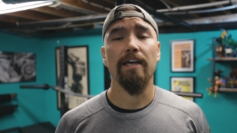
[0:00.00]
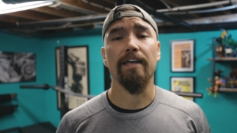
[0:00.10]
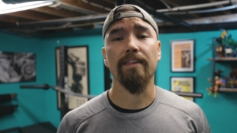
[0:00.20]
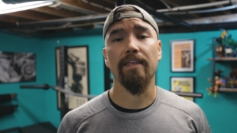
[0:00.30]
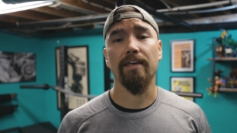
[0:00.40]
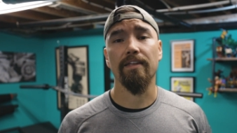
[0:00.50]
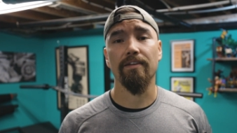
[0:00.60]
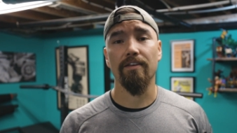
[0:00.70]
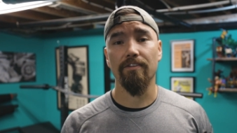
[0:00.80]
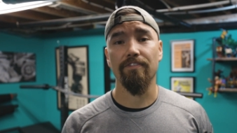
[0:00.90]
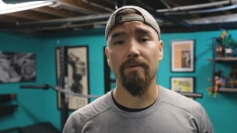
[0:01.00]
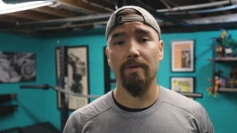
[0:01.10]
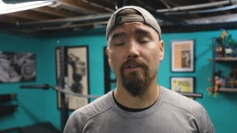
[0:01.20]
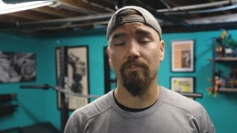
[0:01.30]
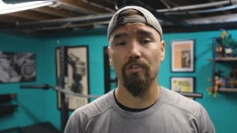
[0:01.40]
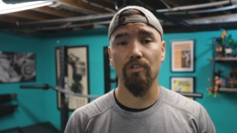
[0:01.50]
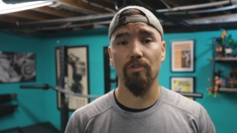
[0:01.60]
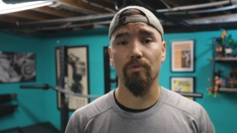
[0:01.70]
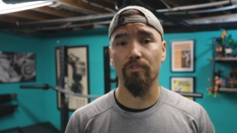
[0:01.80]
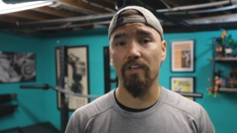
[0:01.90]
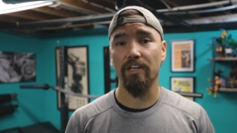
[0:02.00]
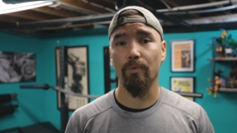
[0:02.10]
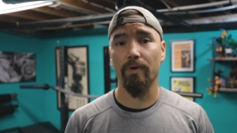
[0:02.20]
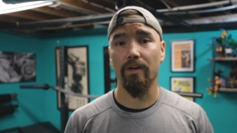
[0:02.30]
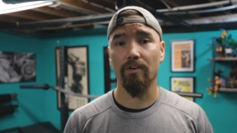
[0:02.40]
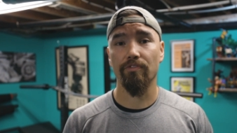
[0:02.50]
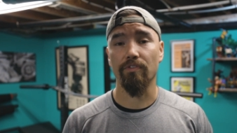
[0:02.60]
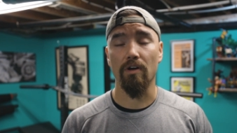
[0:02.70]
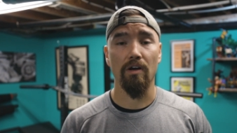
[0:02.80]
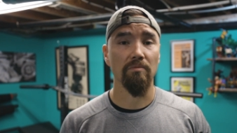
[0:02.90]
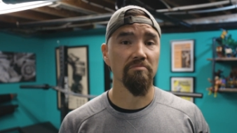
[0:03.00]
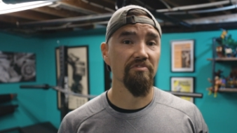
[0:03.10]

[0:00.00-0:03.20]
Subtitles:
and then females can use anywhere from